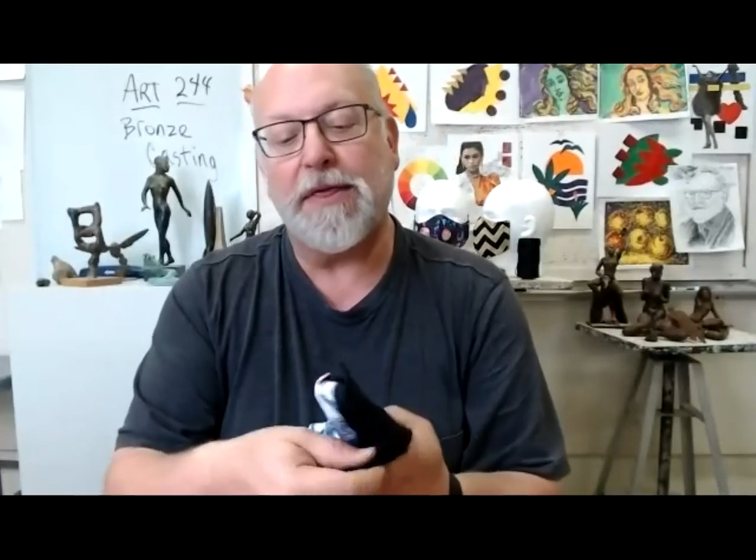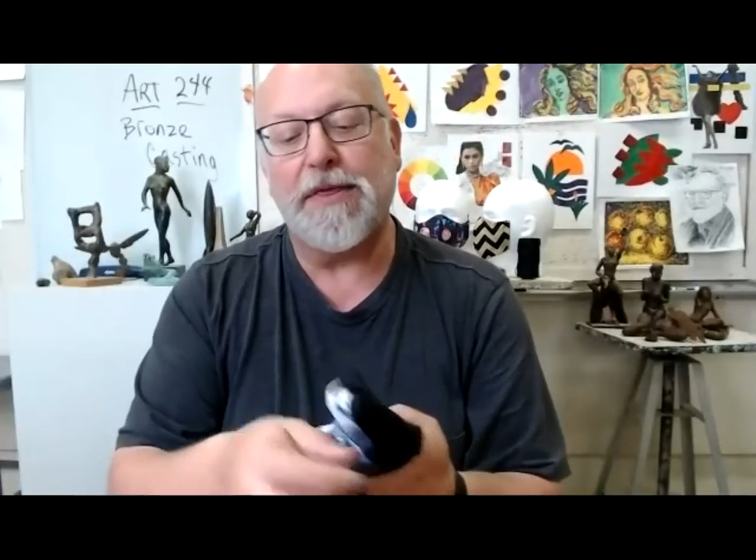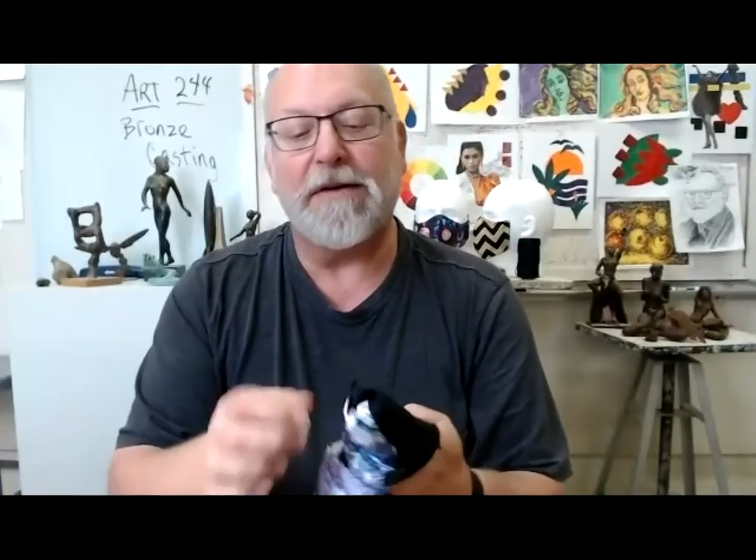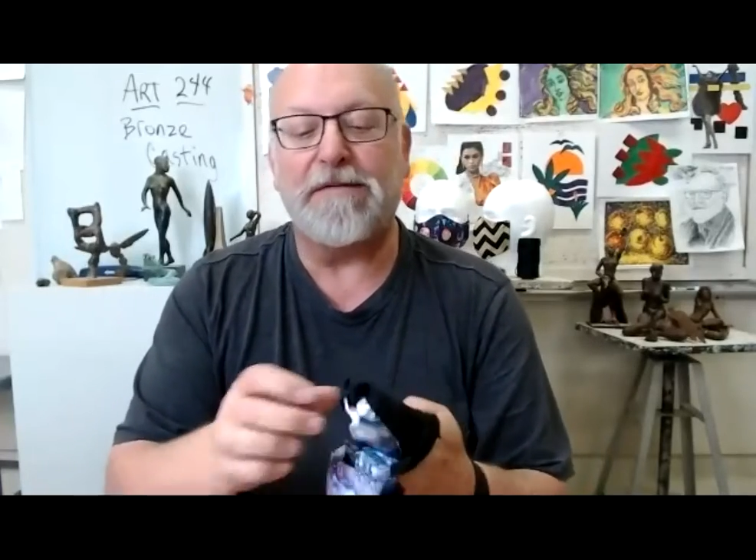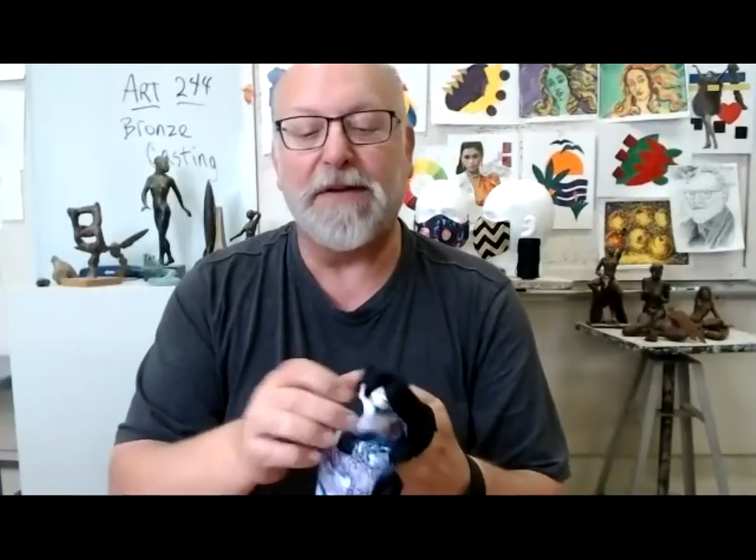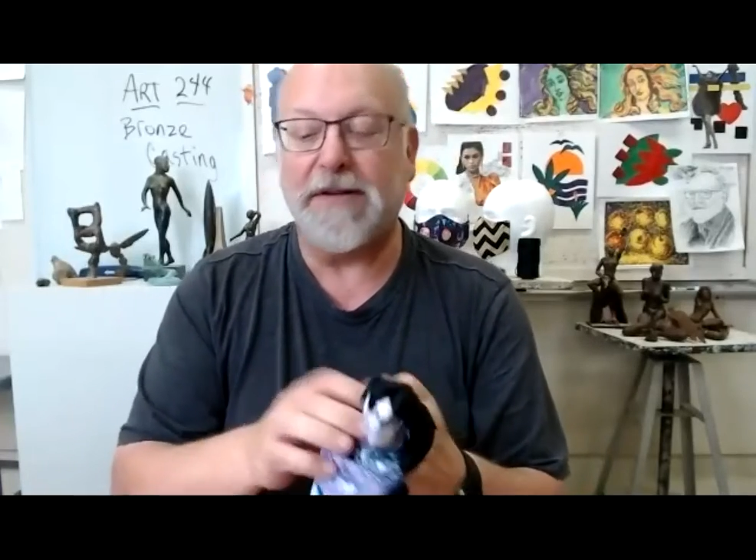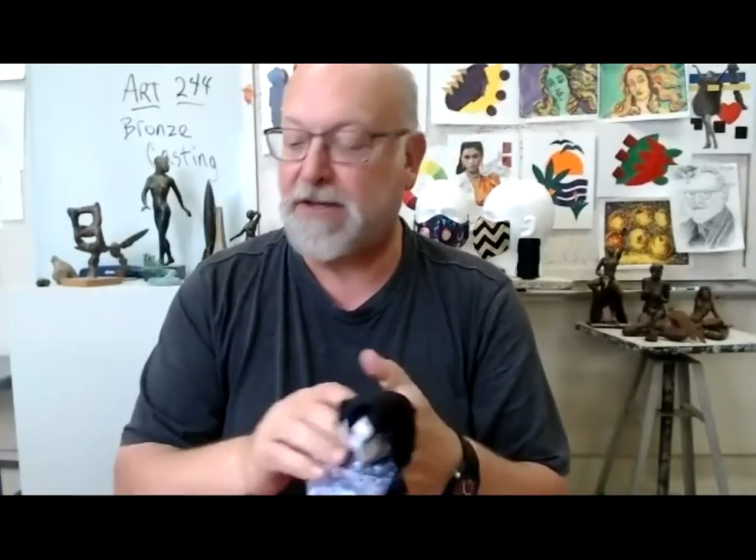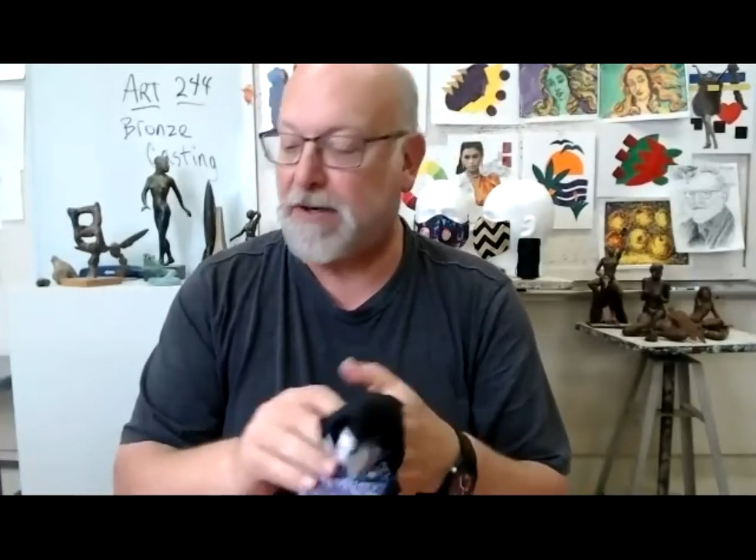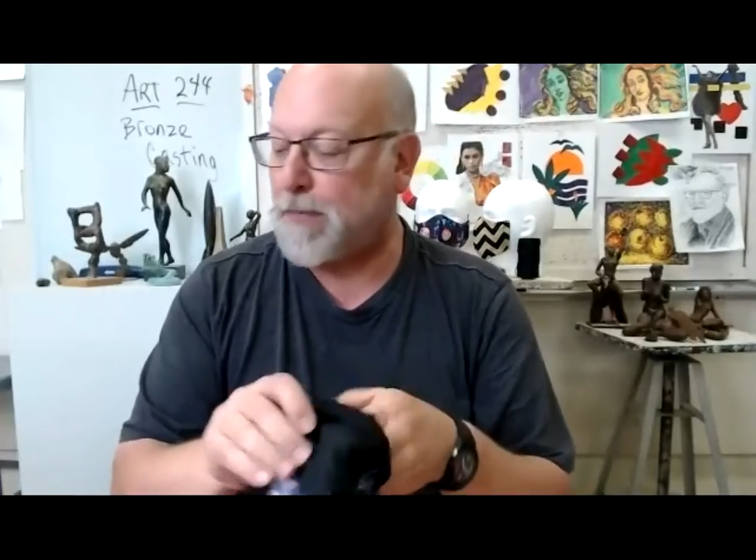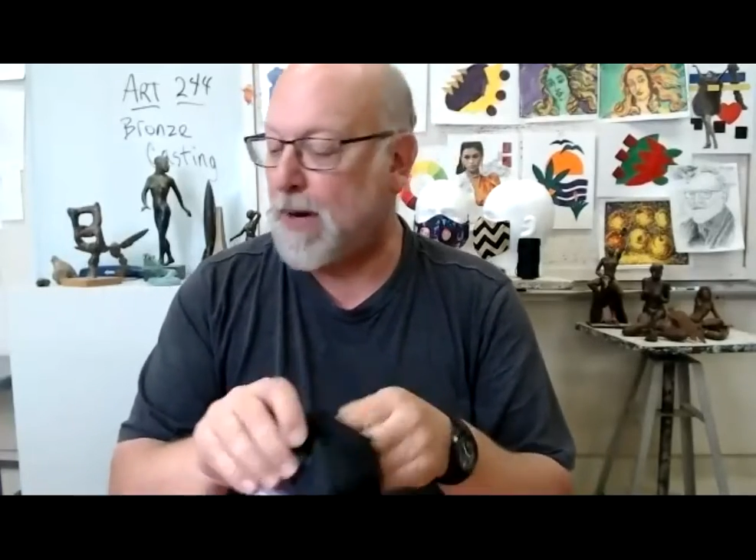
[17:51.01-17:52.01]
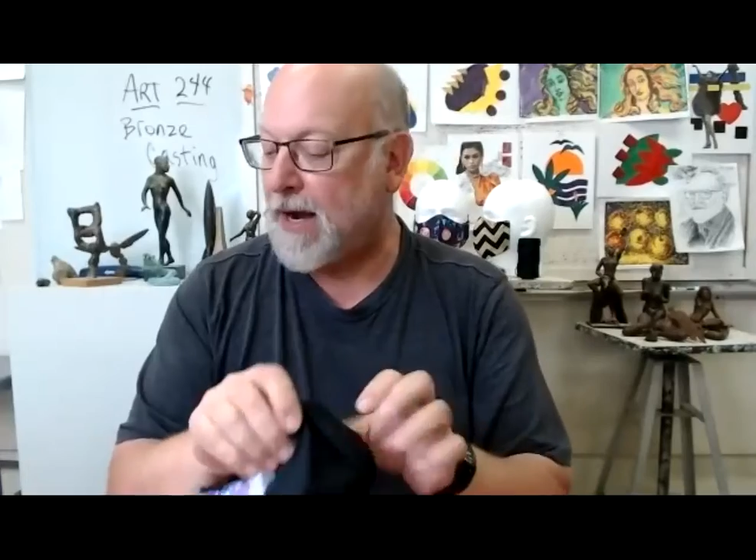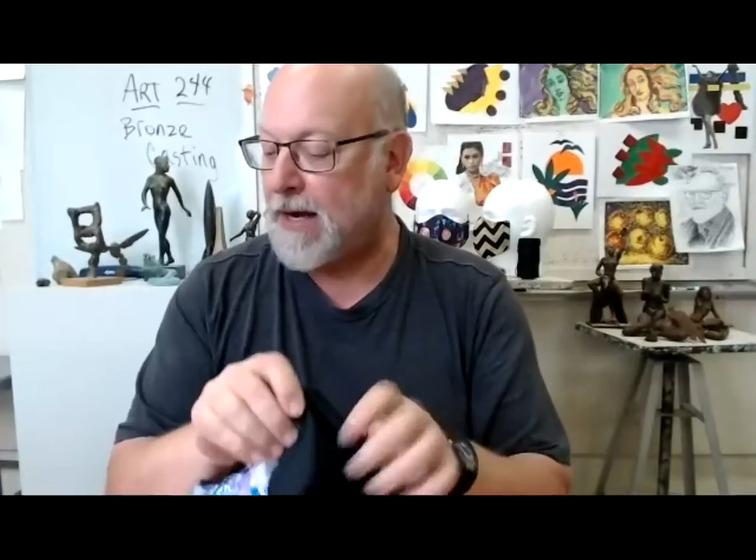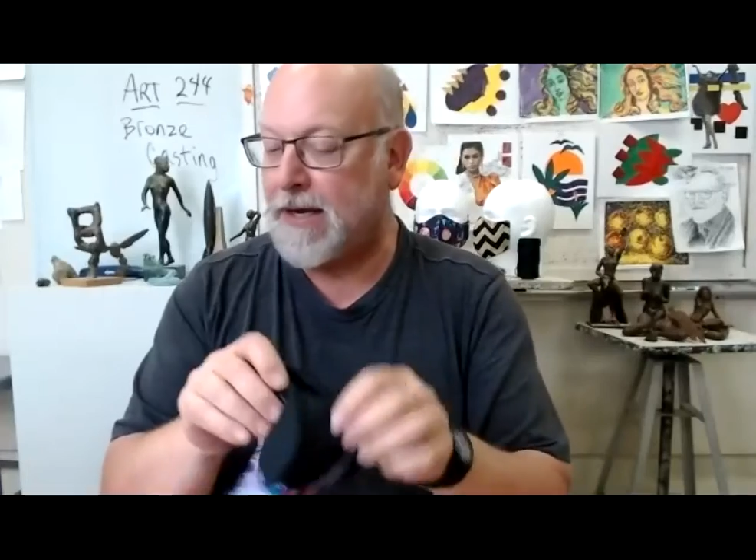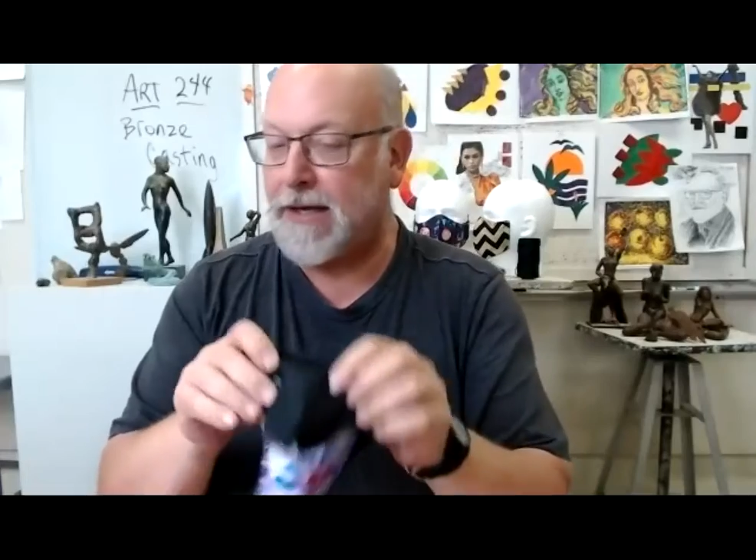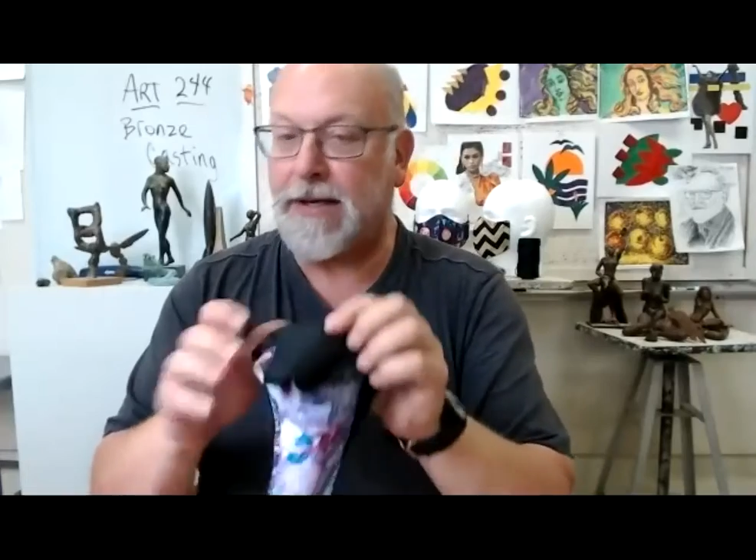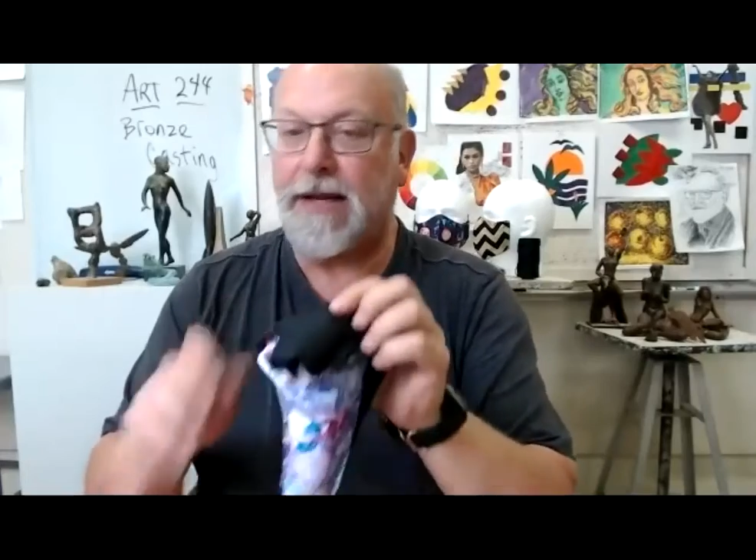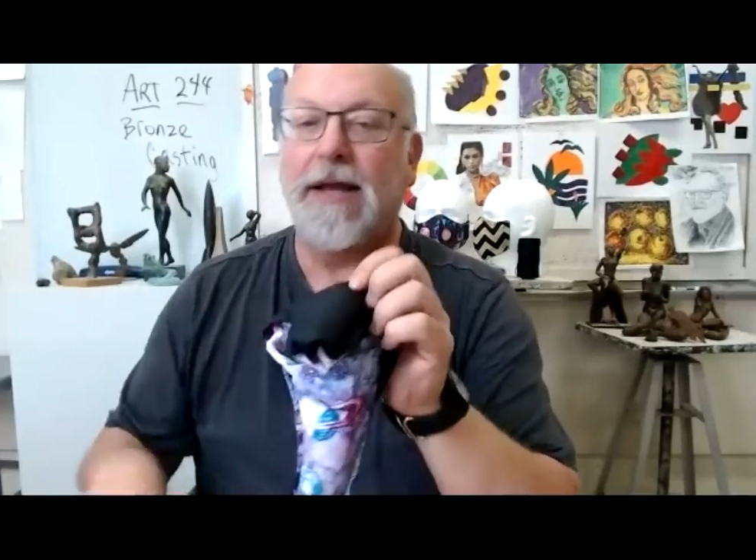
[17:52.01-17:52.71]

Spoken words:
the filter pocket